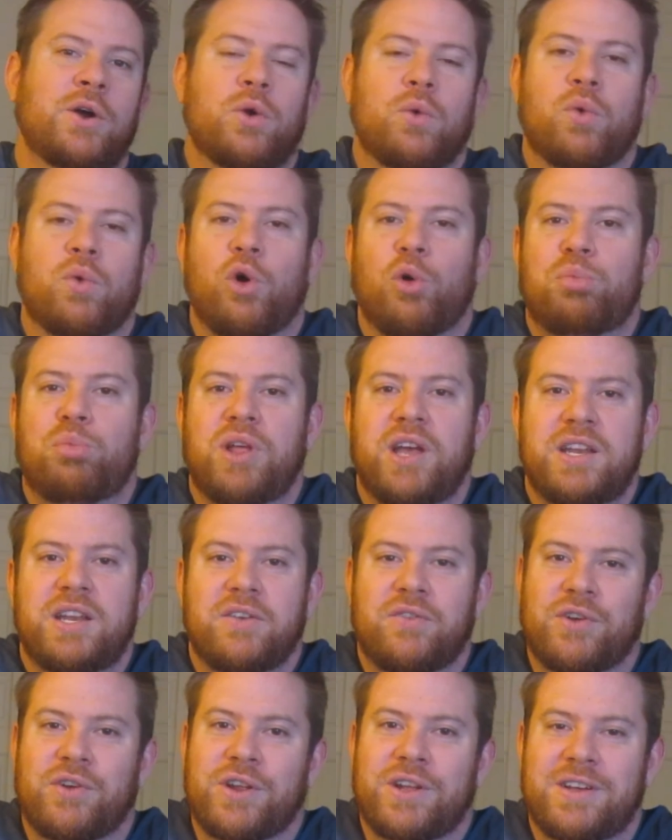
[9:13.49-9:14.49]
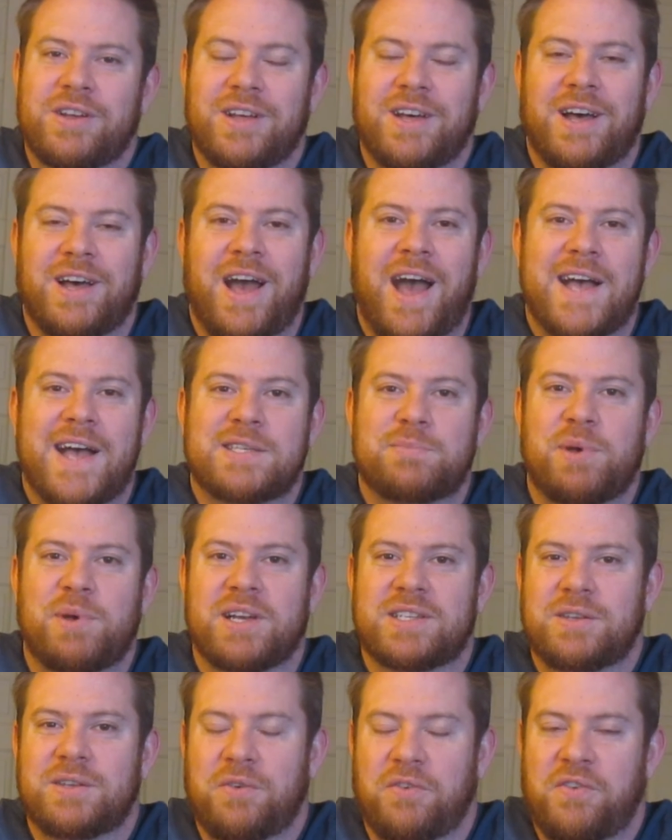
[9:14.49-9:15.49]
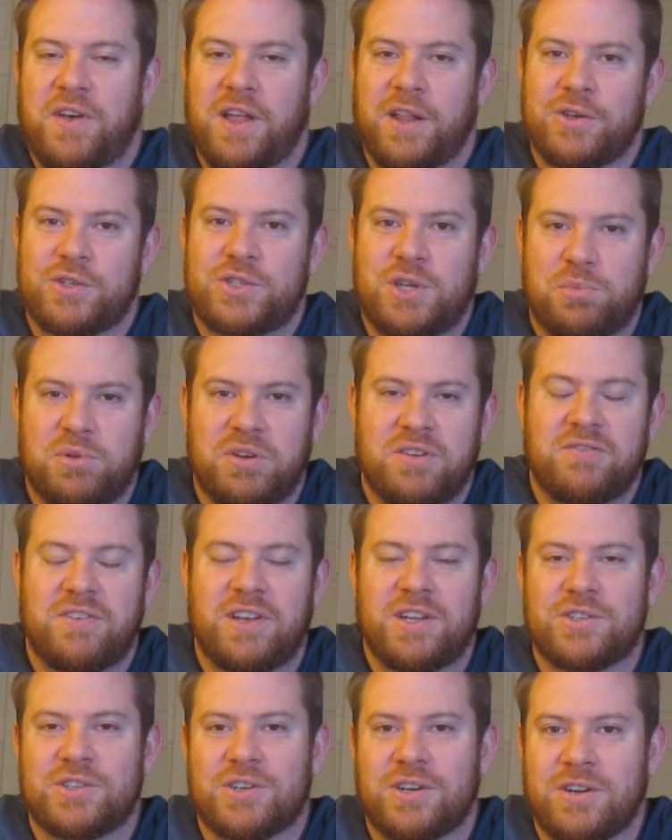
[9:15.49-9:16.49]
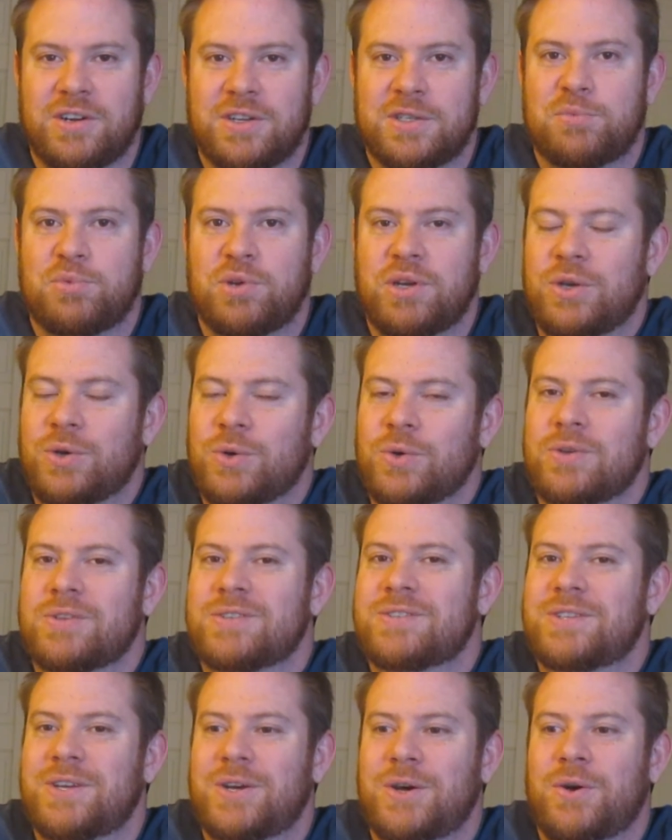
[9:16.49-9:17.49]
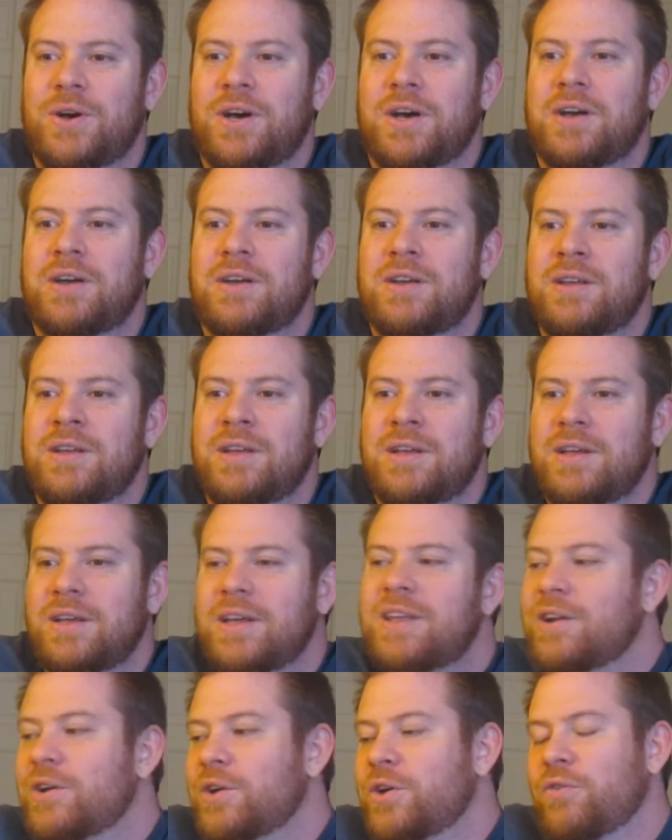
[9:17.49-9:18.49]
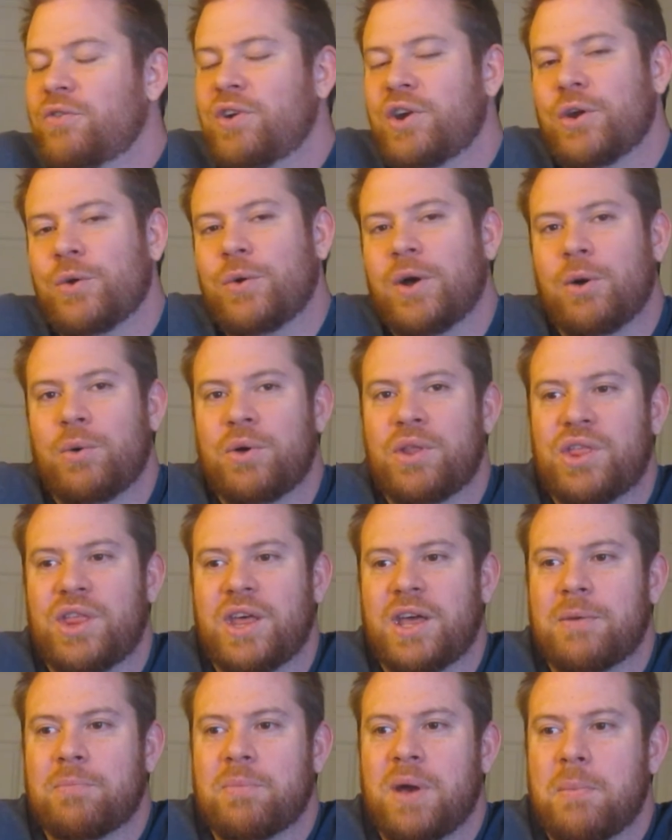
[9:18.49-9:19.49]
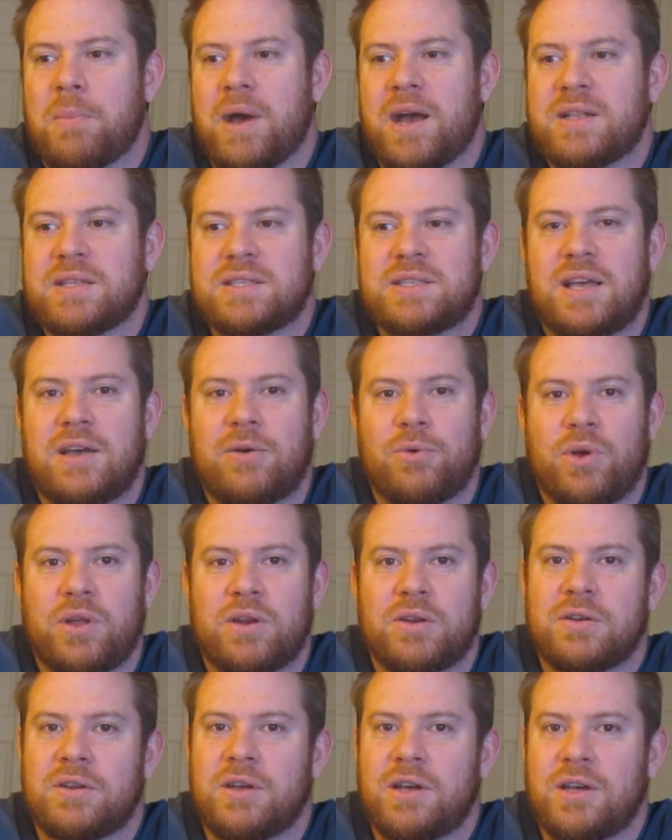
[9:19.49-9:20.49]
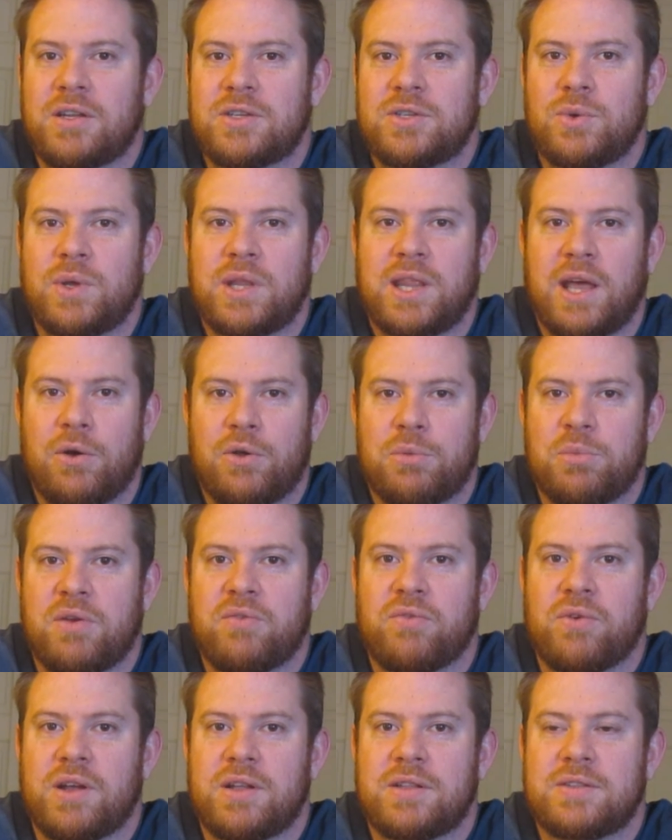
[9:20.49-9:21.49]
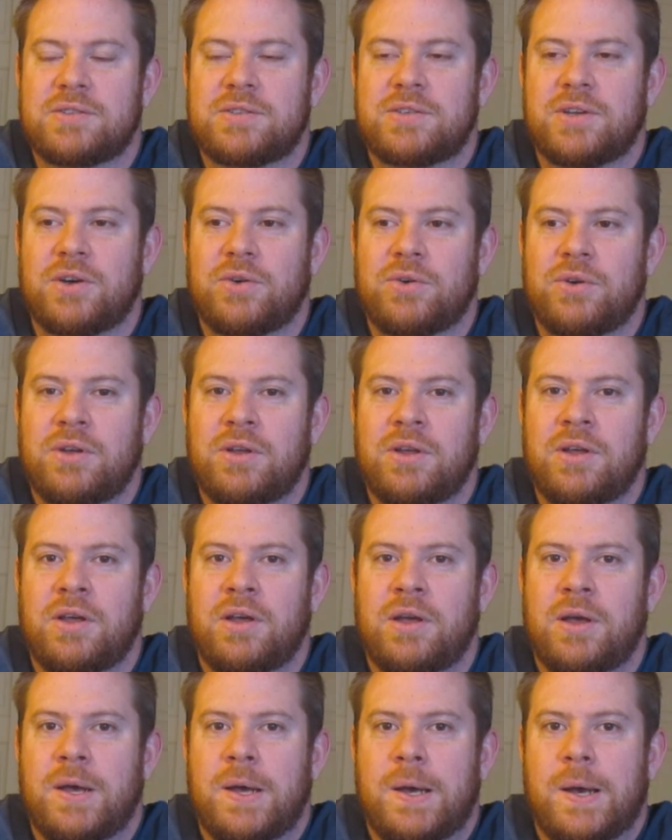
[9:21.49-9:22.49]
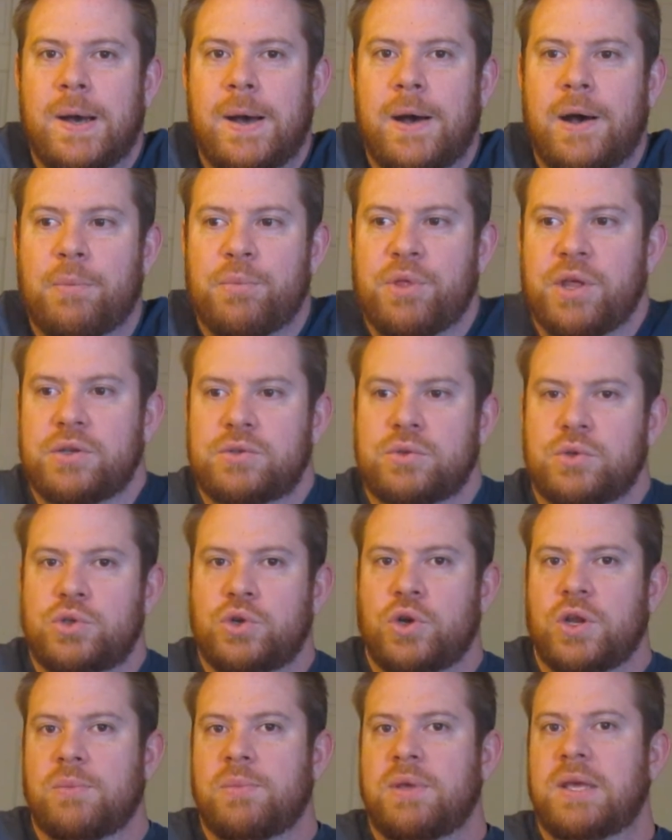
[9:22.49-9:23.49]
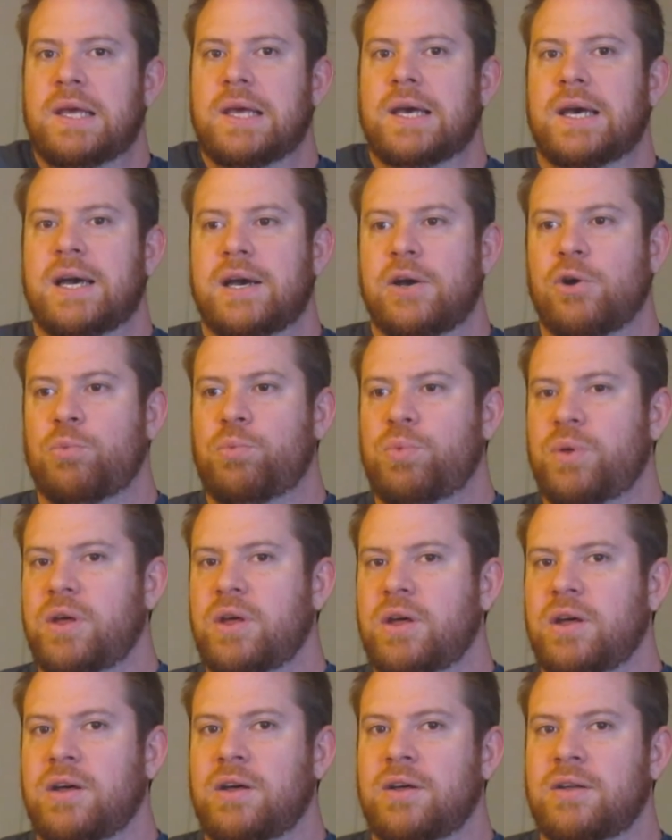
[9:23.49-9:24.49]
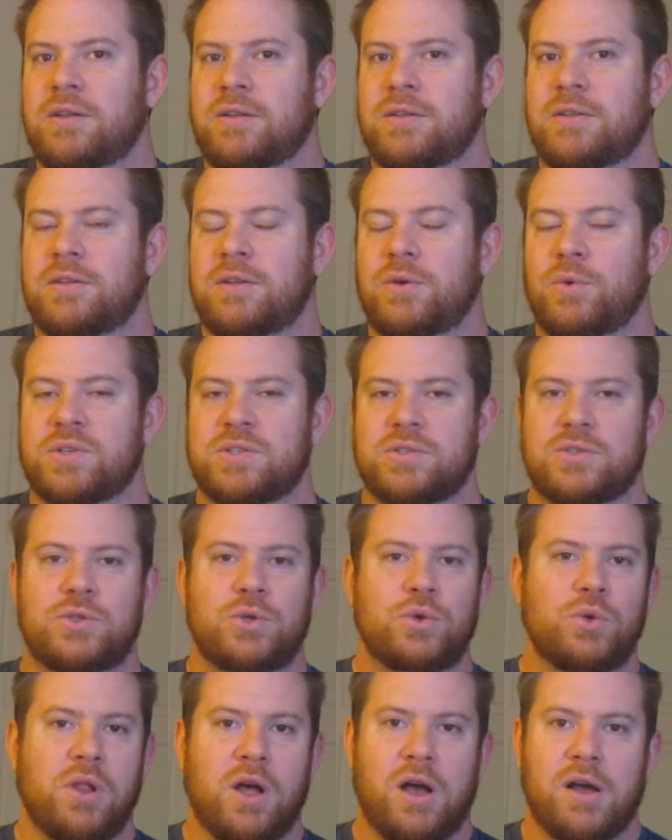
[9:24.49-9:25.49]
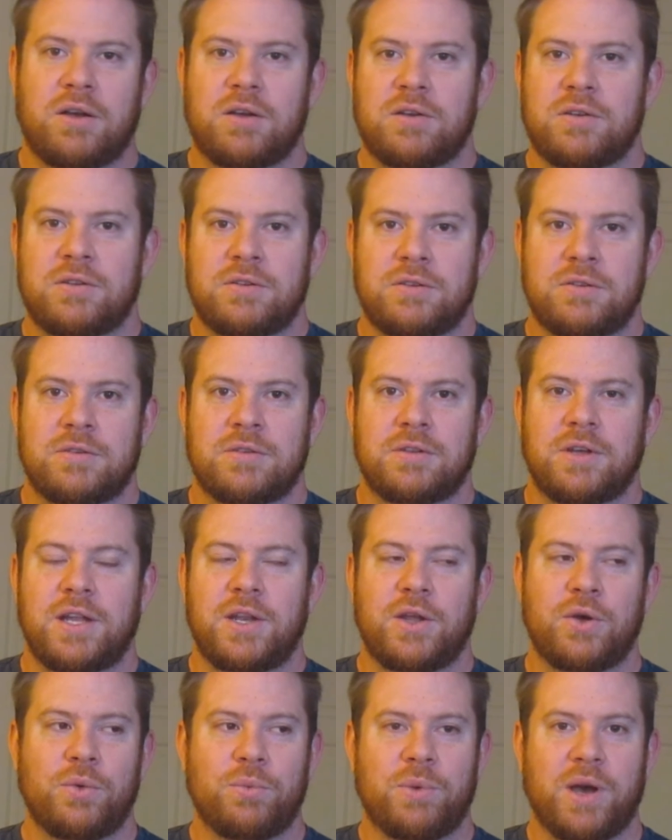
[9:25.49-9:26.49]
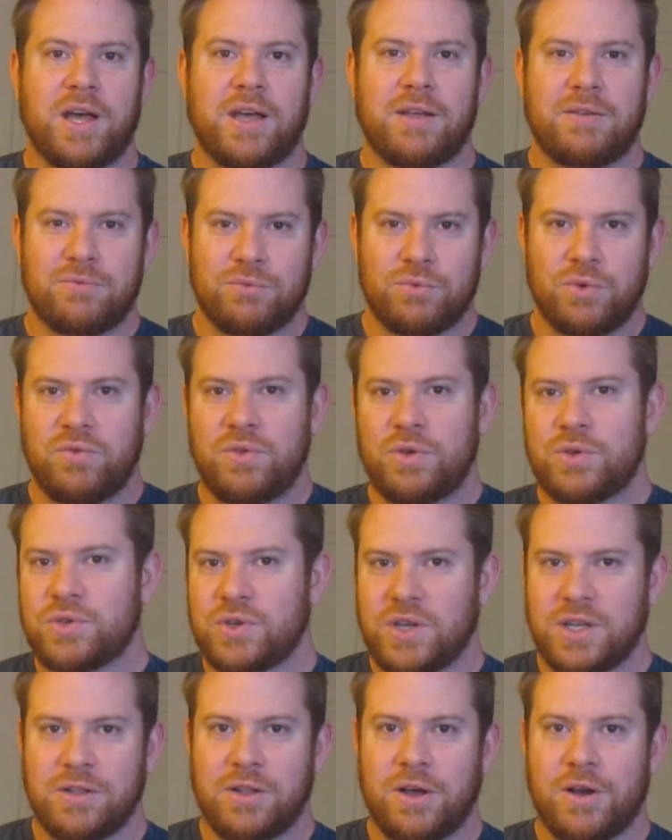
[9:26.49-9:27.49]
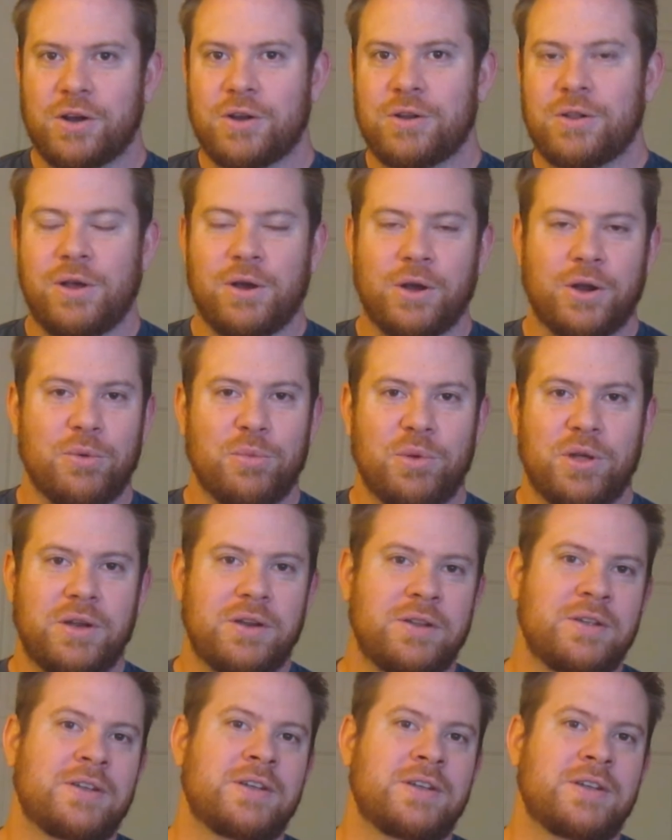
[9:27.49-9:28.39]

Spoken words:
role play different aspects of a fellowship and adventure, and it's pretty cool. So it'll go very well with like my mindset when doing that with my friends. So thanks for joining me. I hope it wasn't too long. I know my reviews are getting longer and longer, but